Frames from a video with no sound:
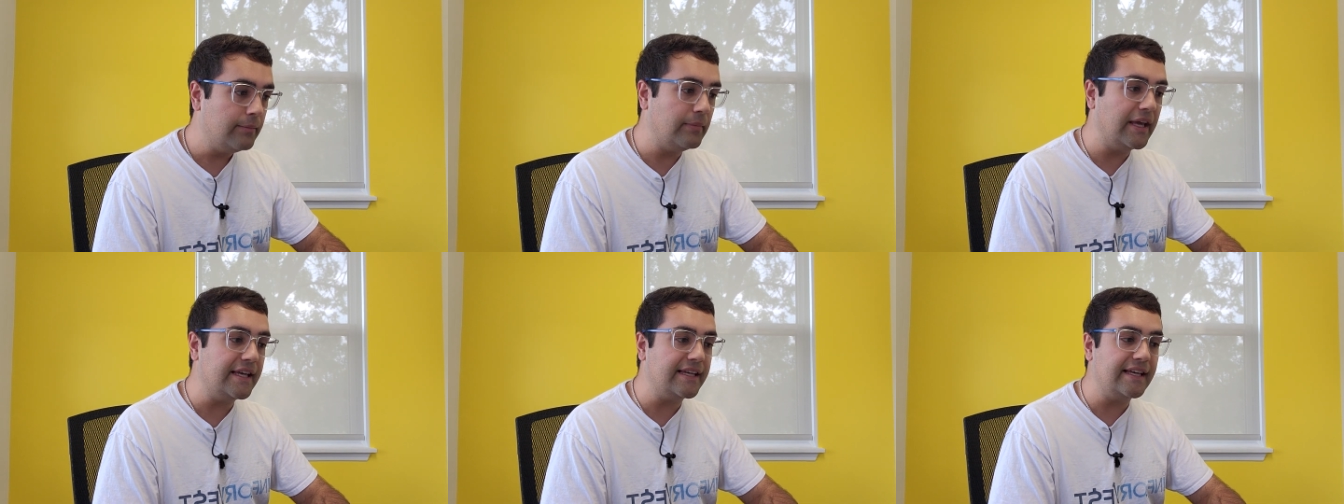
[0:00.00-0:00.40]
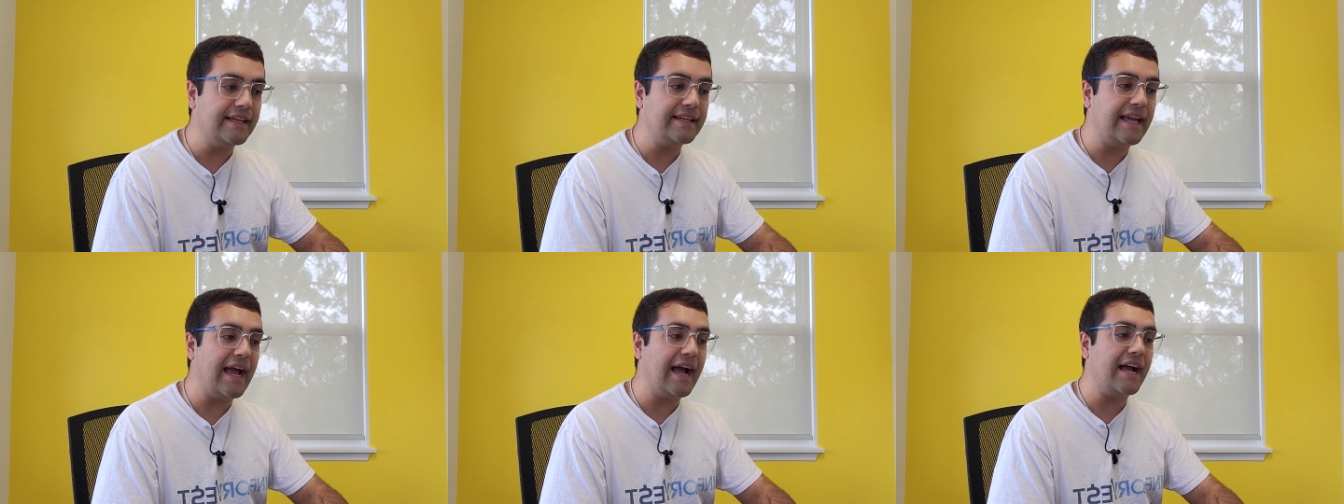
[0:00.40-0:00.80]

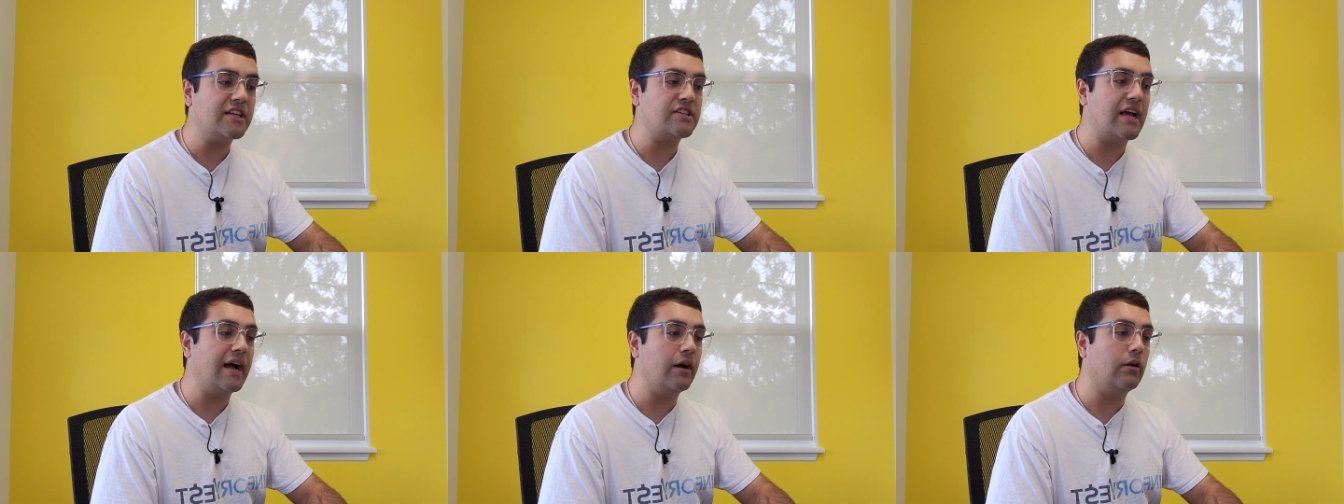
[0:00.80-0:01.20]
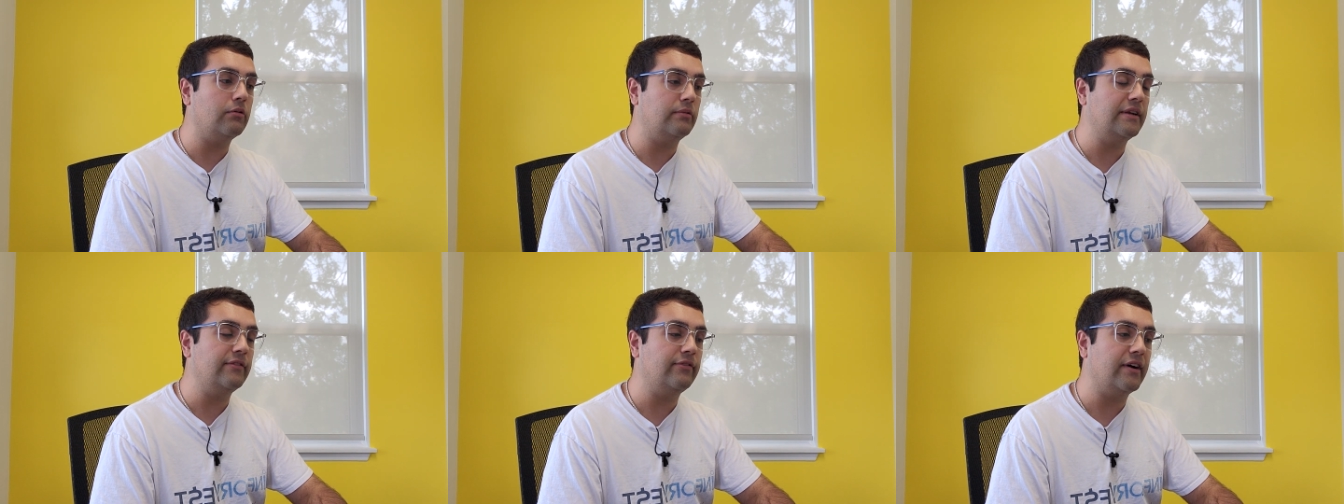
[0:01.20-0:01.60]
making cash
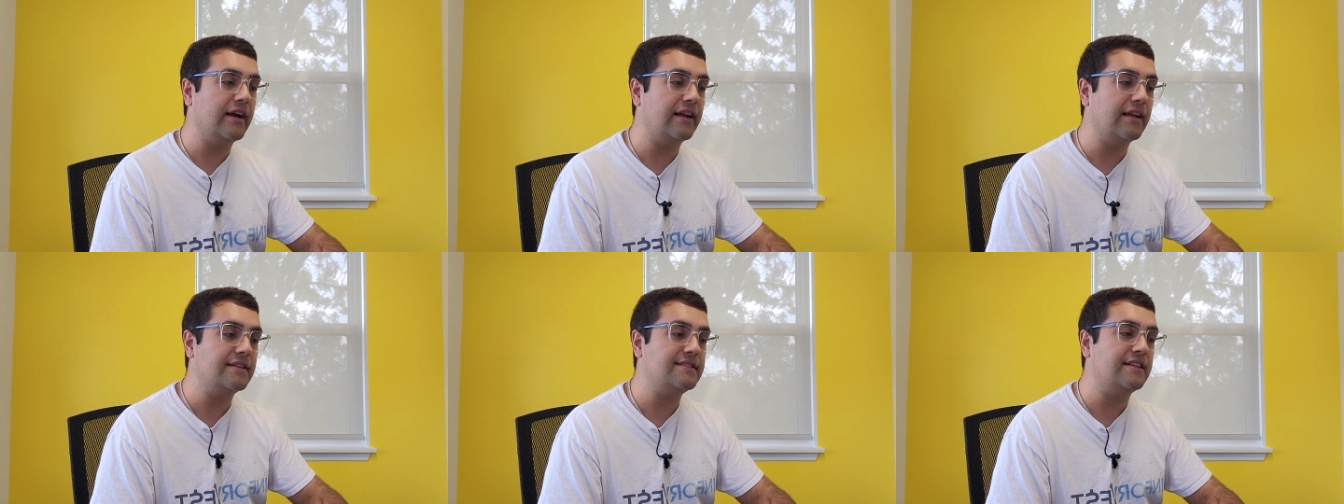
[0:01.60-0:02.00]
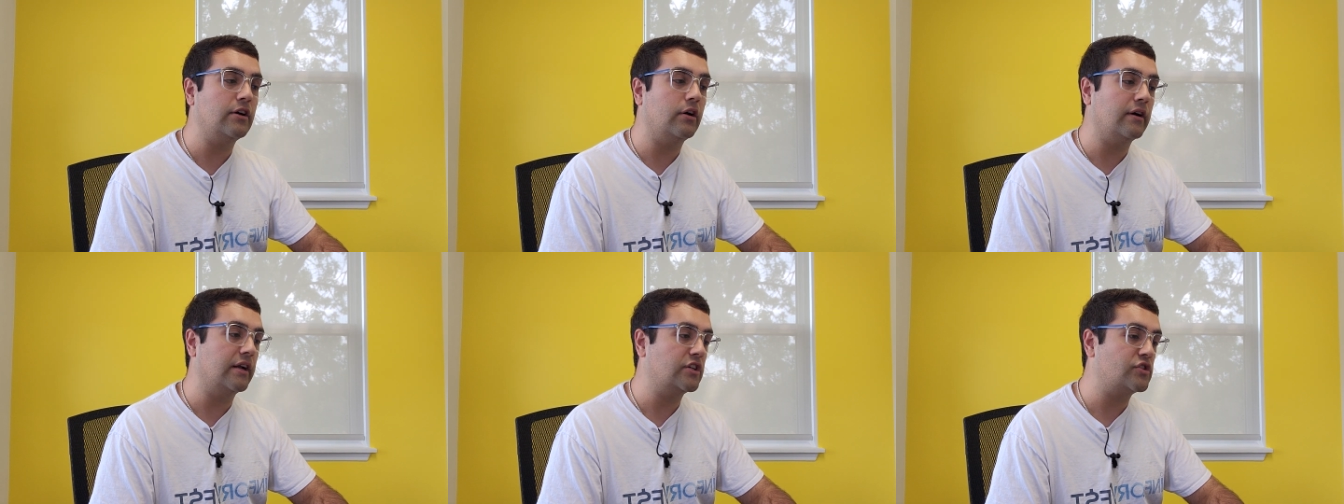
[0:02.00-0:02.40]
out
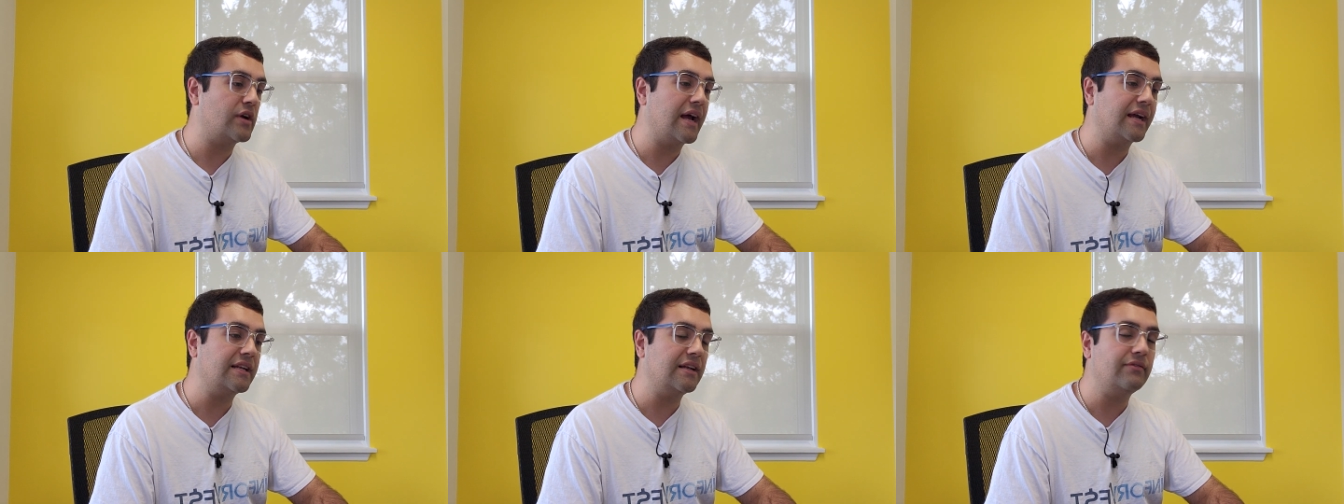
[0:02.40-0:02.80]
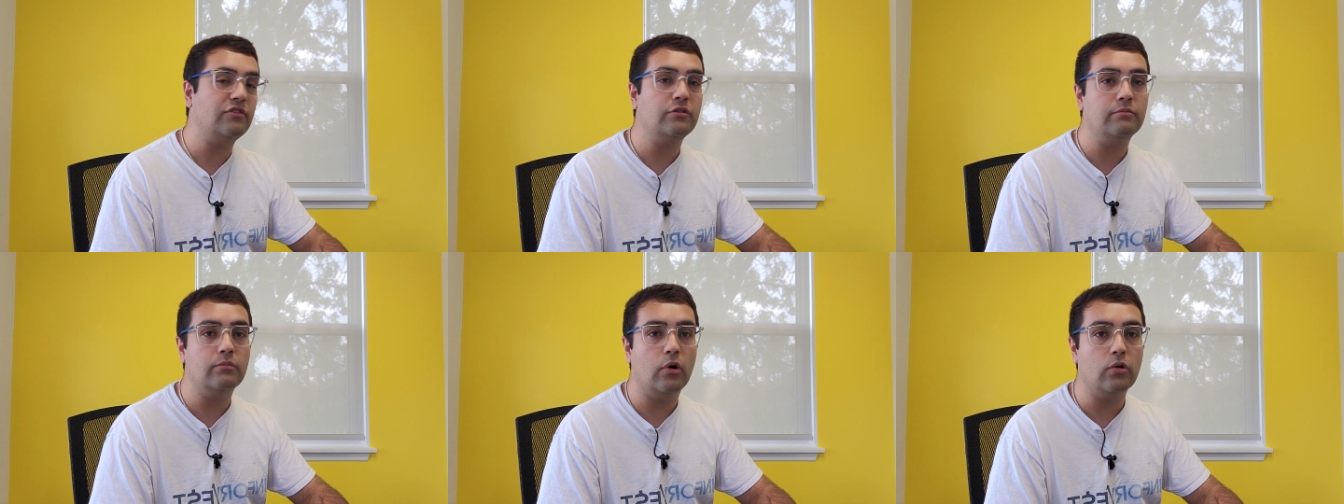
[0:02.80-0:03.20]
refinancing unattractive
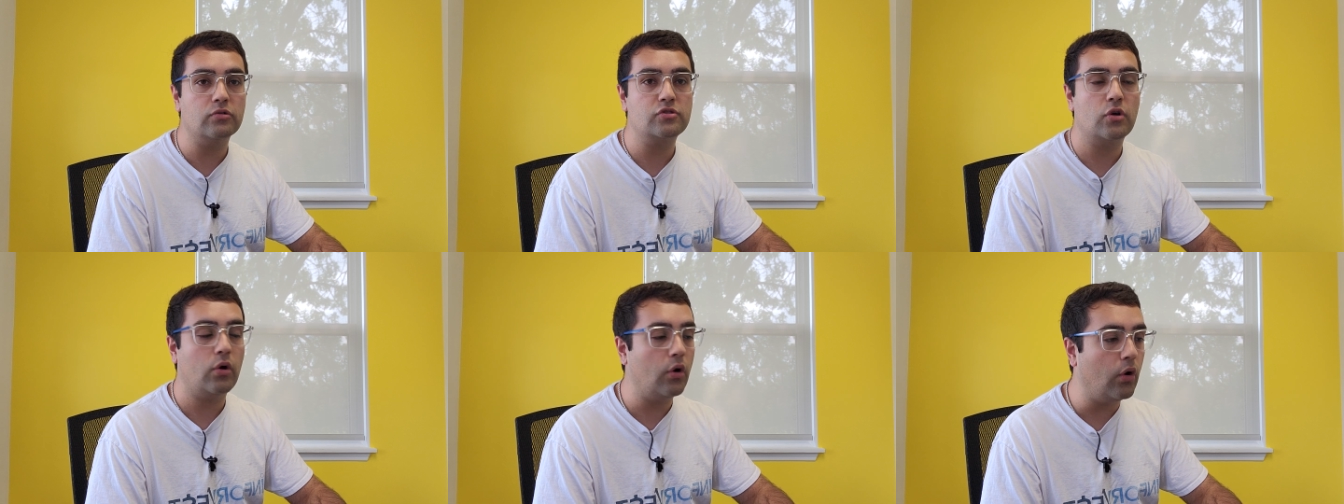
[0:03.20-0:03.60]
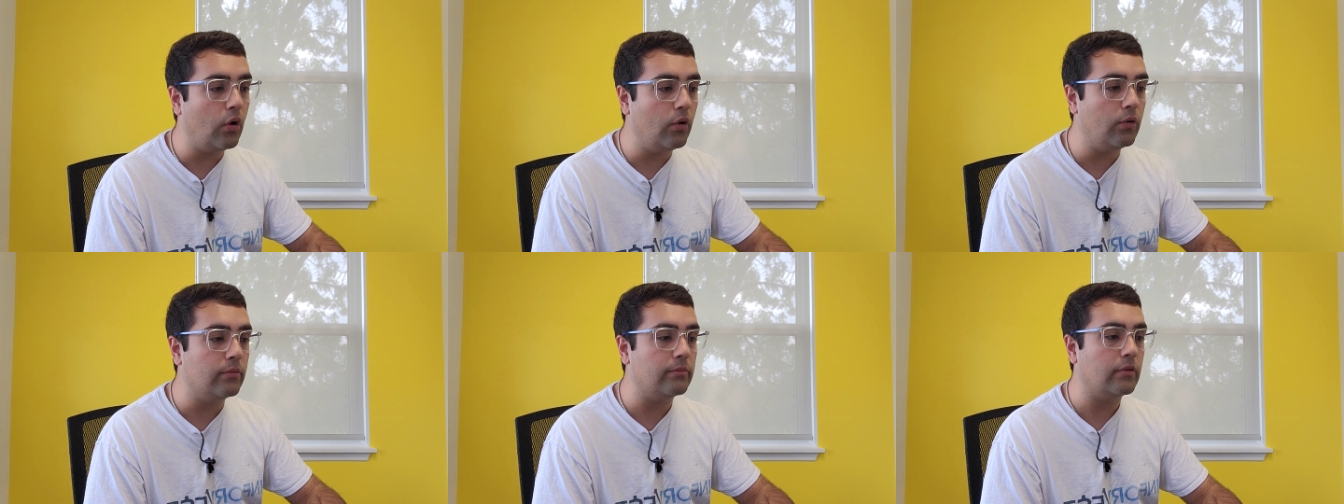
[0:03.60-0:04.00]
to most
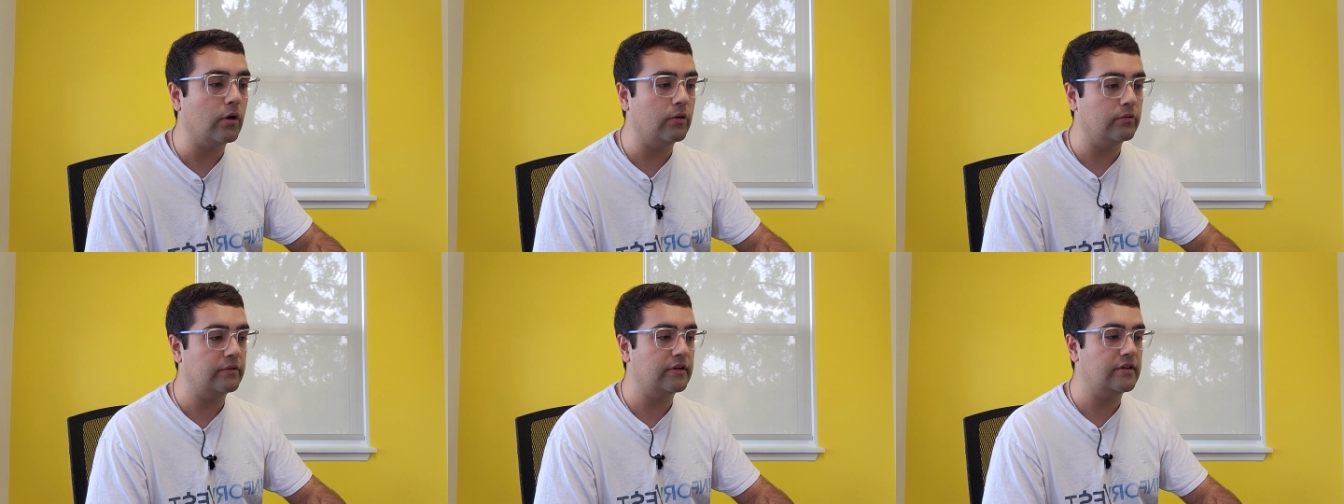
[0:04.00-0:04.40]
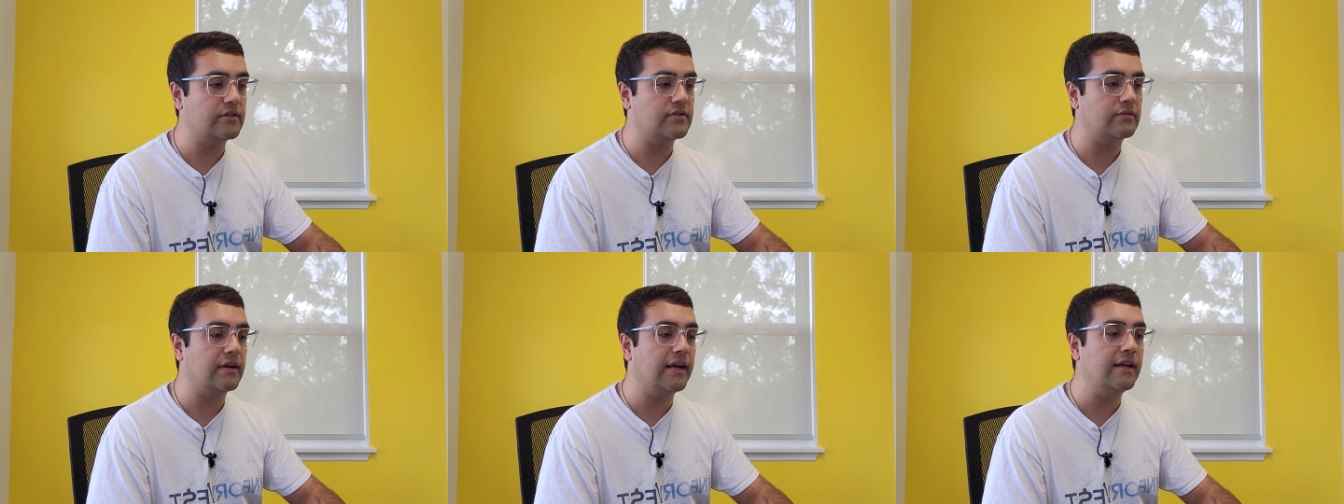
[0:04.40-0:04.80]

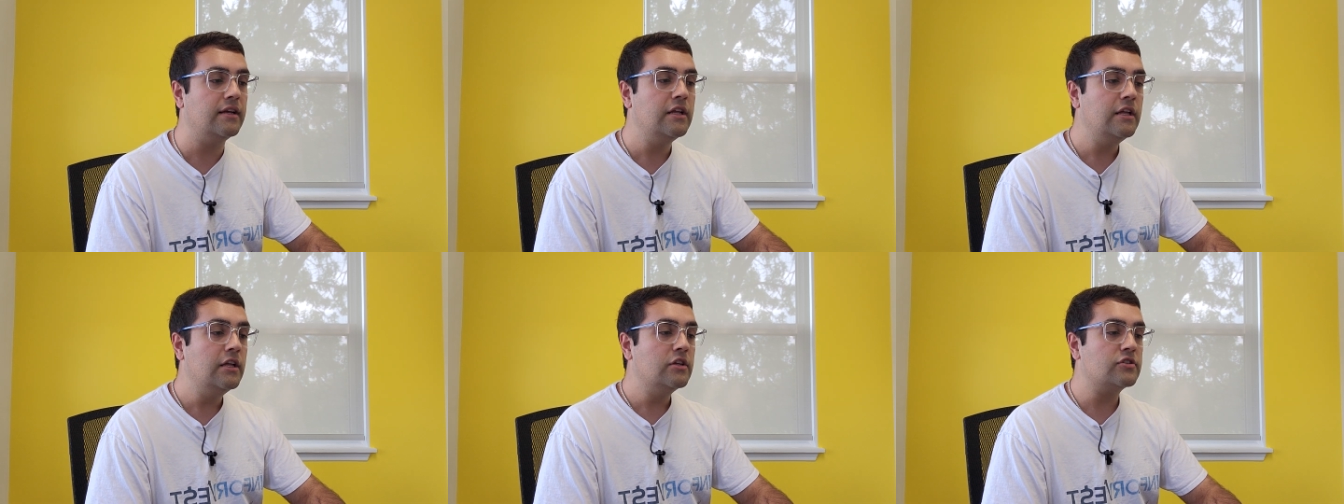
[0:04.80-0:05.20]
homeowners, right?